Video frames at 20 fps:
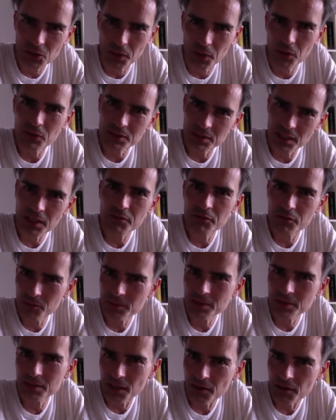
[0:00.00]
It looks like from
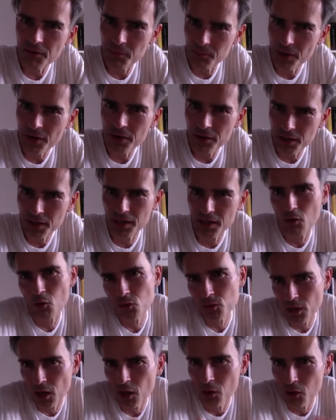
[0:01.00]
South
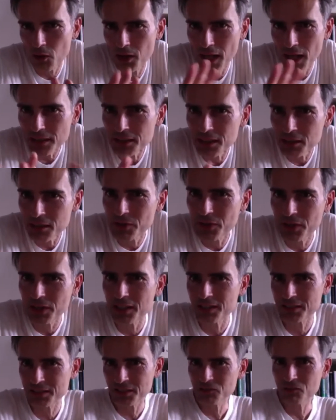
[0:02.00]
America or Latin America,
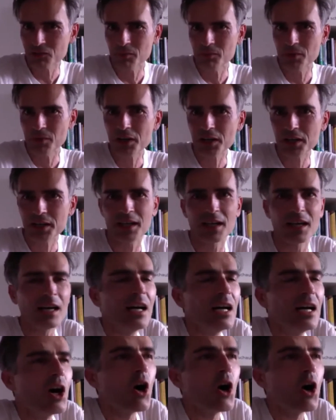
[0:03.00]
Central America,